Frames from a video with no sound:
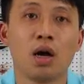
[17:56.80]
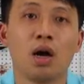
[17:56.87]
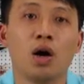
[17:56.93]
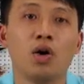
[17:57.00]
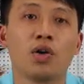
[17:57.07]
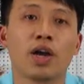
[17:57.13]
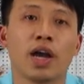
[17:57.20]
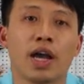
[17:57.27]

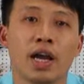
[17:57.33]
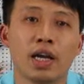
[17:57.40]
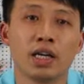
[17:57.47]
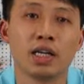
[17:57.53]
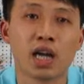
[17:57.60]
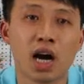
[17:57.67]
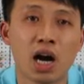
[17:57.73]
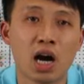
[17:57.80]
Okay,
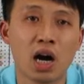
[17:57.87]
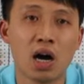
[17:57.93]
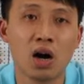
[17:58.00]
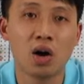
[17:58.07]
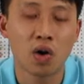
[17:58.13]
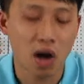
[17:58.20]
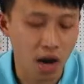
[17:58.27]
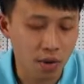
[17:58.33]

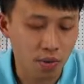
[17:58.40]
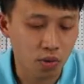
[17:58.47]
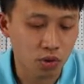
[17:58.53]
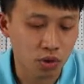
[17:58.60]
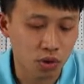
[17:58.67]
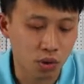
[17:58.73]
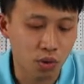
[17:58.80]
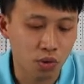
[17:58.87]
now I will
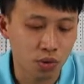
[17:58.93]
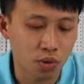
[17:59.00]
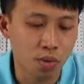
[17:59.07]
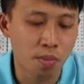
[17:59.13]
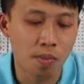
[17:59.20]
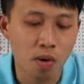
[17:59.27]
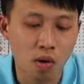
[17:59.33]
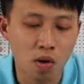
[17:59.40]
show you
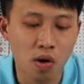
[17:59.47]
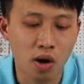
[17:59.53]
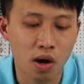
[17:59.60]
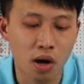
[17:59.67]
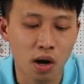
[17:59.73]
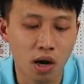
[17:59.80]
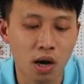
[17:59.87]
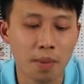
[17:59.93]

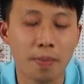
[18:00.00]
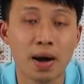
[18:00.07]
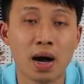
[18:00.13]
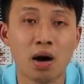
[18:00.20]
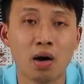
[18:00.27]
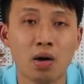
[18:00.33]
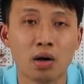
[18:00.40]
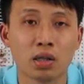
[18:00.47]
more
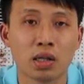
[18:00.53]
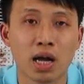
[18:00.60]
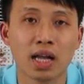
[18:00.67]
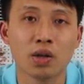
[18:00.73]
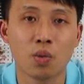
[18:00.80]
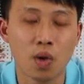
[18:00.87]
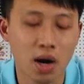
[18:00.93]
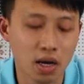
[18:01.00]
about the
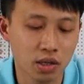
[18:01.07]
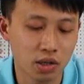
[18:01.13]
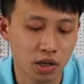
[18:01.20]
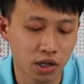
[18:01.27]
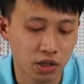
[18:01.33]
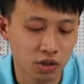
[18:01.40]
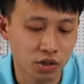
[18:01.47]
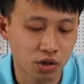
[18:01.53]

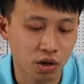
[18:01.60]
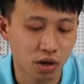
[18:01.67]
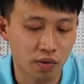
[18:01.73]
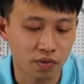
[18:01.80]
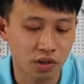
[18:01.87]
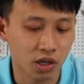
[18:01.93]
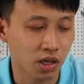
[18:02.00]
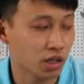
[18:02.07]
advantage
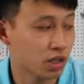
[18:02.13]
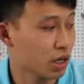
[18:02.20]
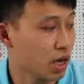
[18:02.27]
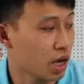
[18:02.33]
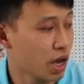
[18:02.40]
of this